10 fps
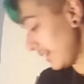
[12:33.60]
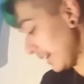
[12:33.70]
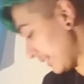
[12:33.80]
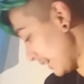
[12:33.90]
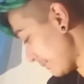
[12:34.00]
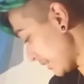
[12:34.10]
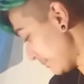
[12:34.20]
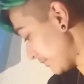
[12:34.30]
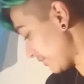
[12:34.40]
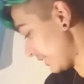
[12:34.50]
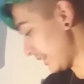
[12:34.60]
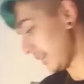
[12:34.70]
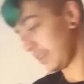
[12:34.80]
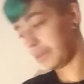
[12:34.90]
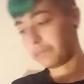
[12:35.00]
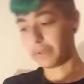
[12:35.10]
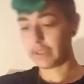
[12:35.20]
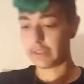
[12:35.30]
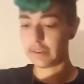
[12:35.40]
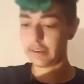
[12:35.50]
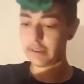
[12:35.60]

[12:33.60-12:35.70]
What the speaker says: I think I might have butchered it, but